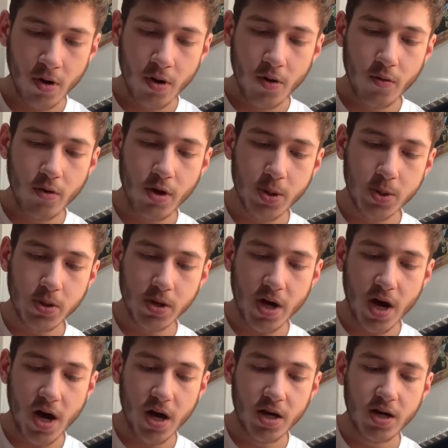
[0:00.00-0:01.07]
We also
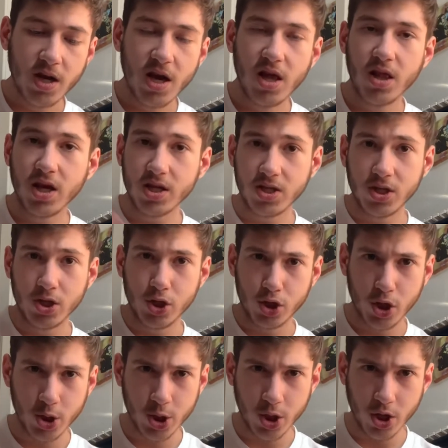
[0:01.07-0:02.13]
got Alexei
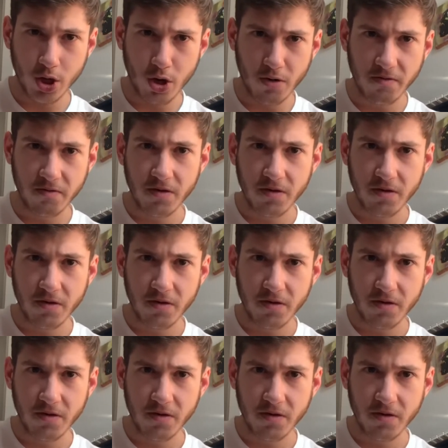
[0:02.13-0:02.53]
Shostakov,